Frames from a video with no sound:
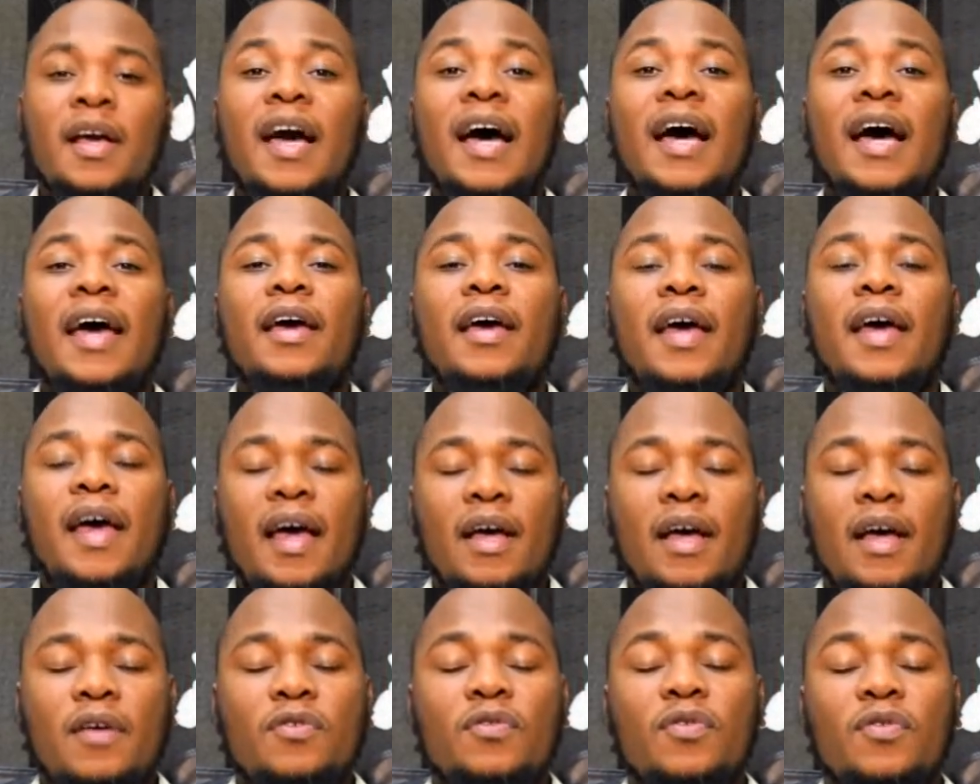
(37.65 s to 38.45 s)
I
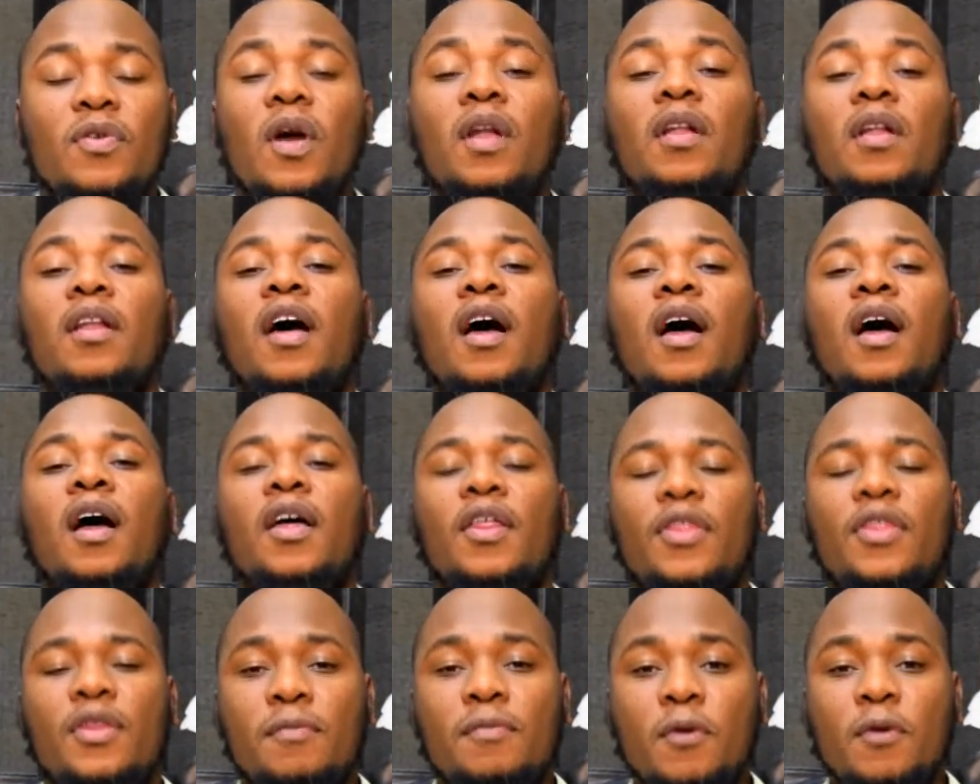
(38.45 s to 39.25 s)
ask
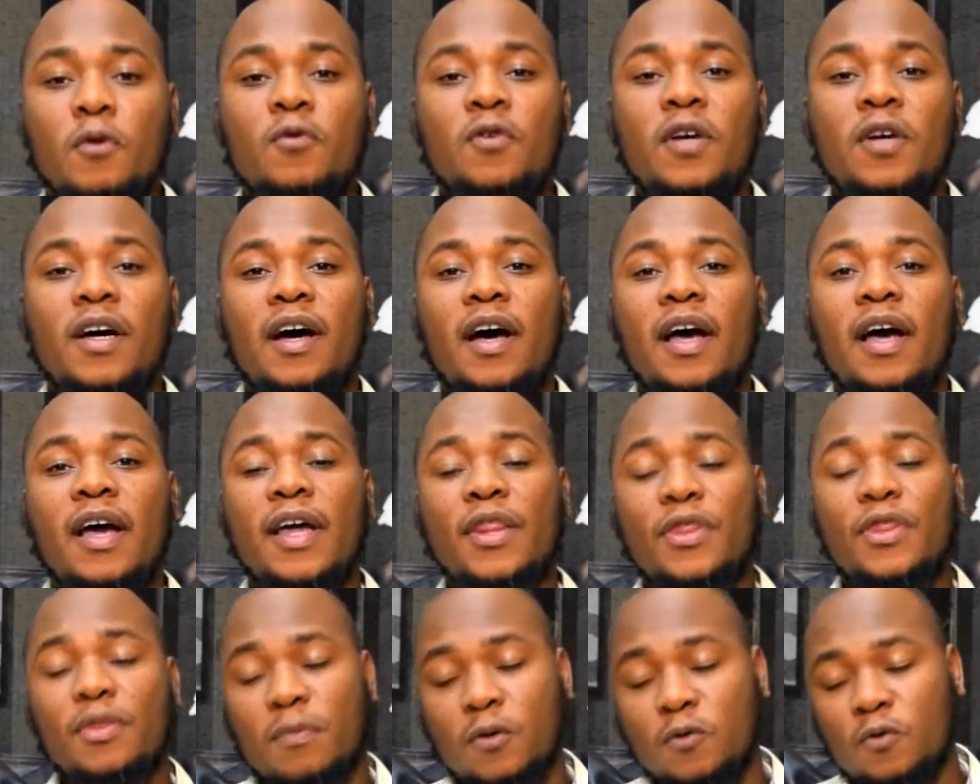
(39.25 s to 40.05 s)
Allah, the Most High
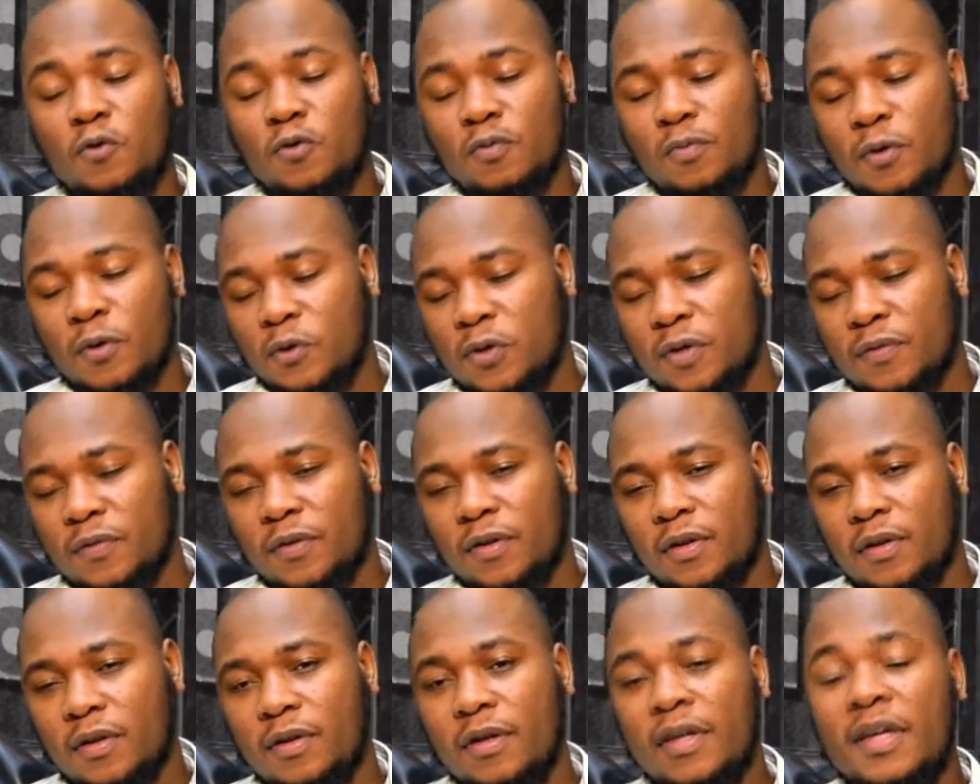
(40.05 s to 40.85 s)
and the Most
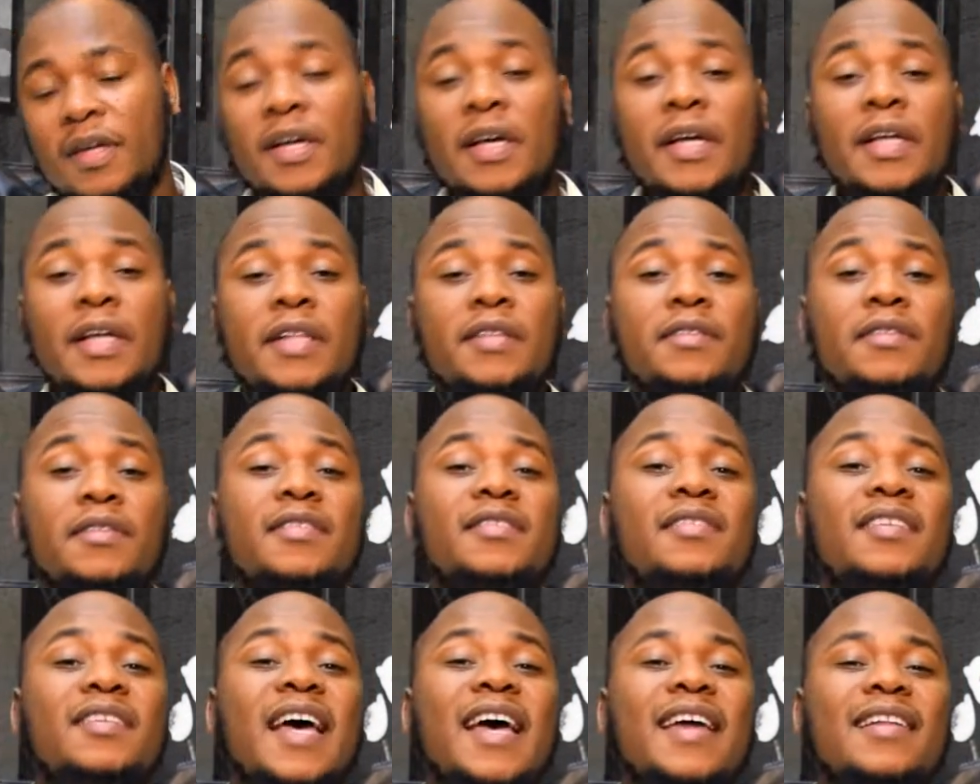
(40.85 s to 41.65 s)
Merciful, to
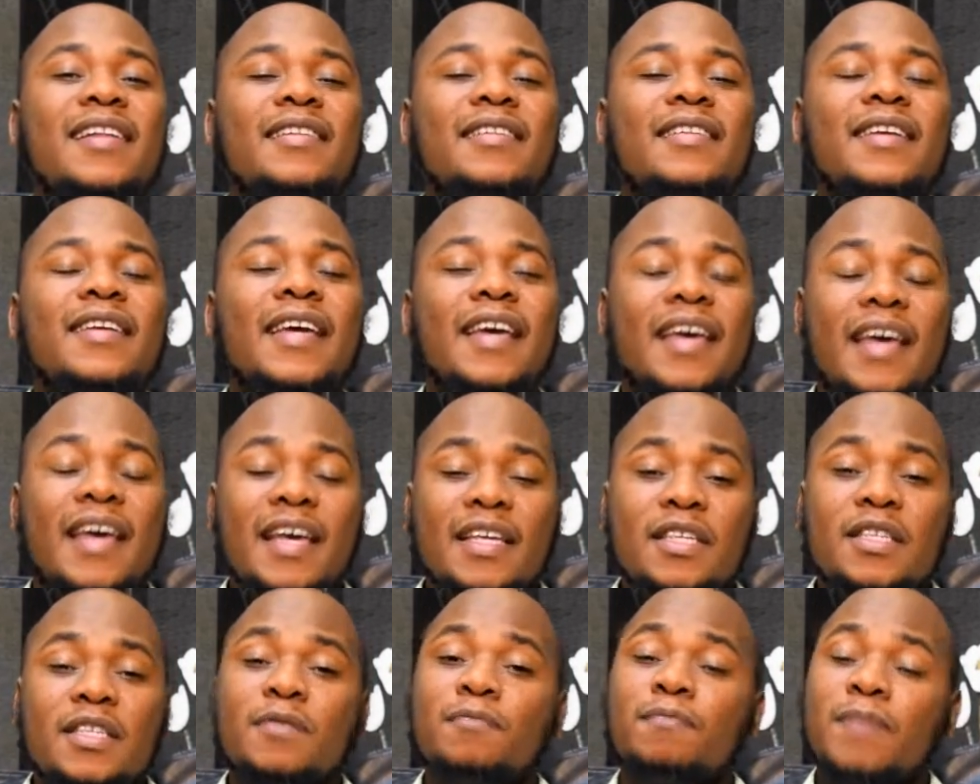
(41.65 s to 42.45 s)
send
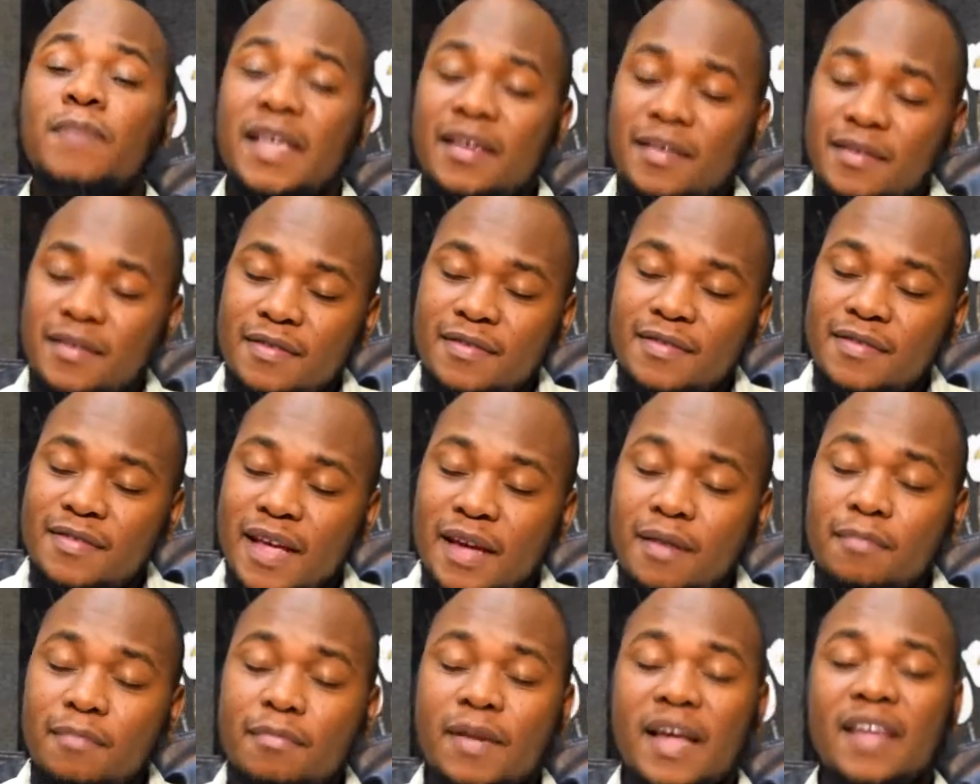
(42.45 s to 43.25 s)
His peace
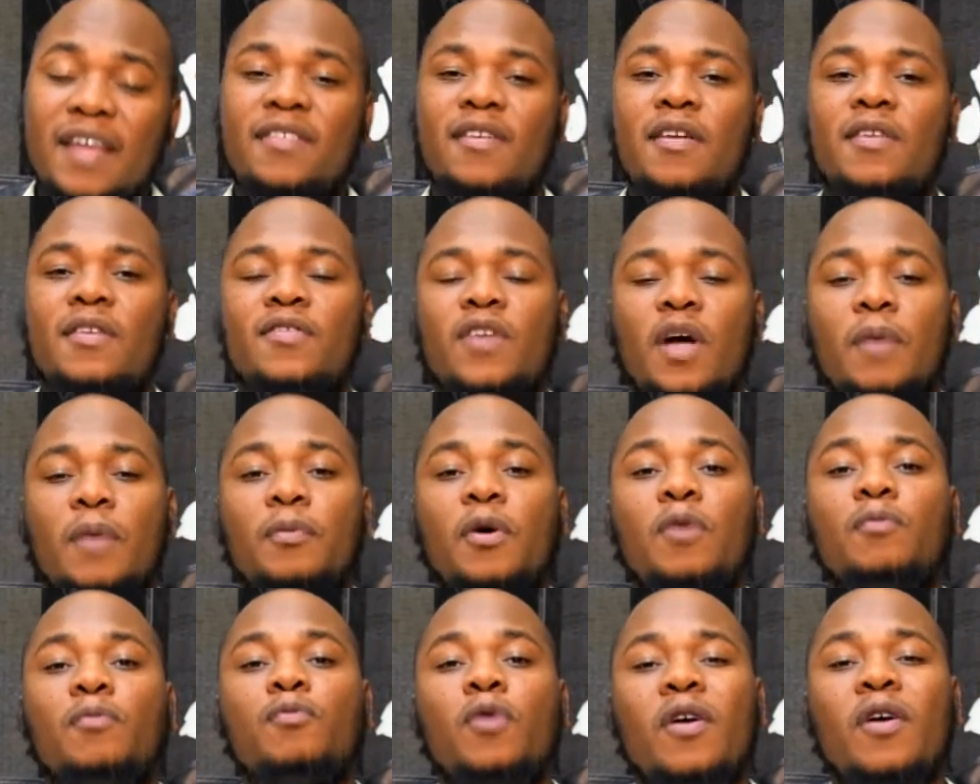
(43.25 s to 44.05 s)
and blessings
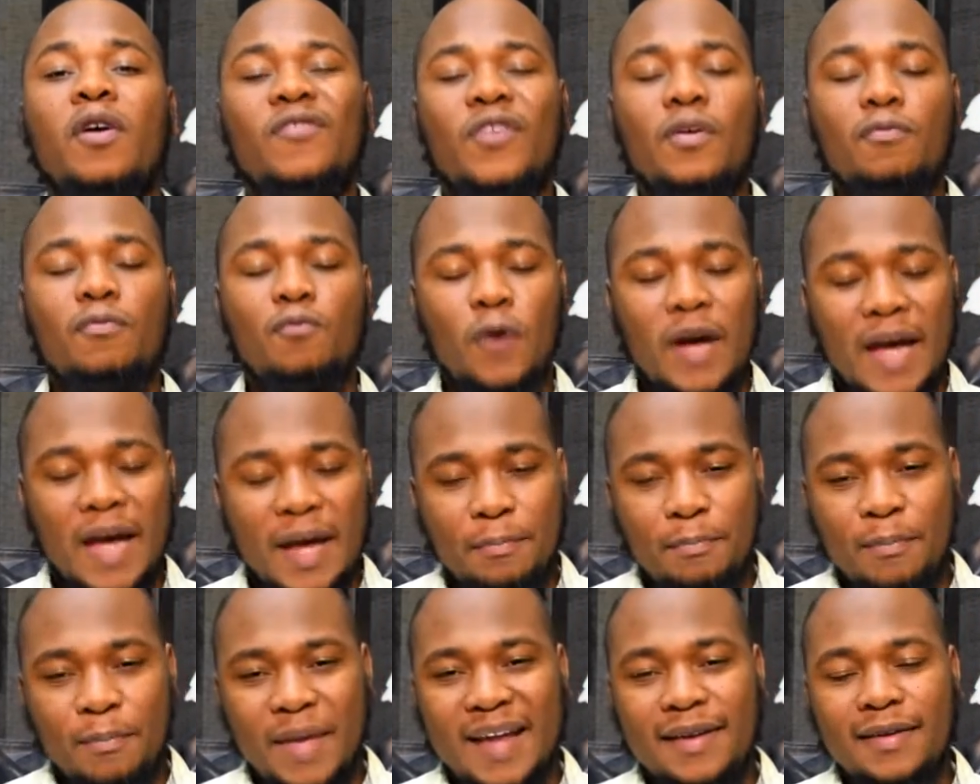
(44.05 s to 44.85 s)
upon Prophet
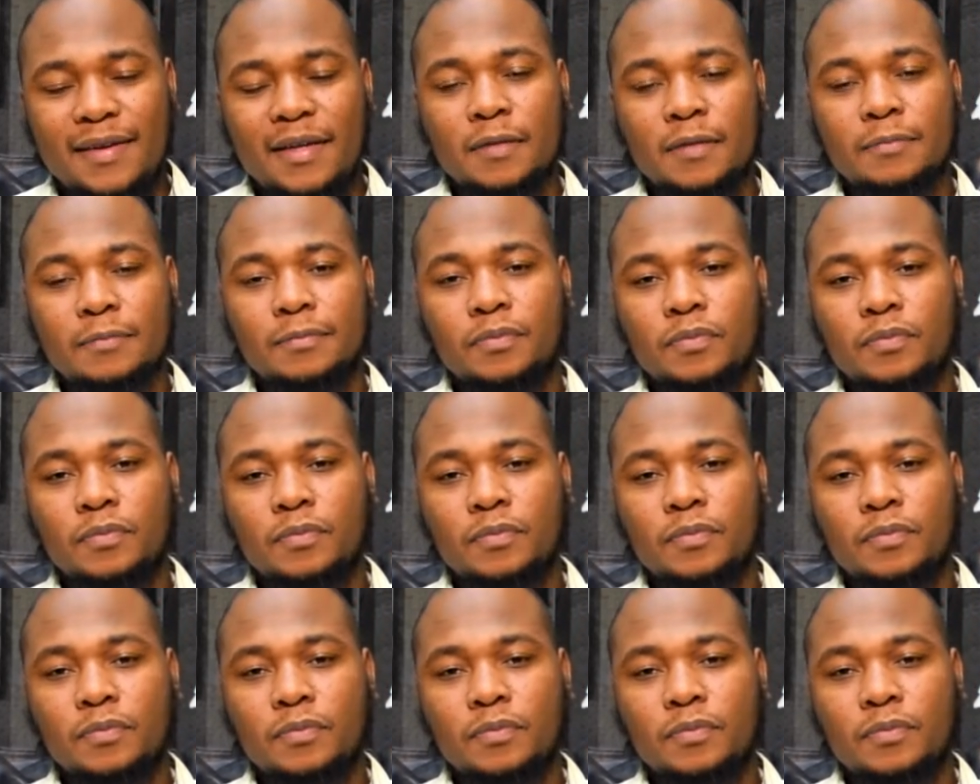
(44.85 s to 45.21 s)
Muhammad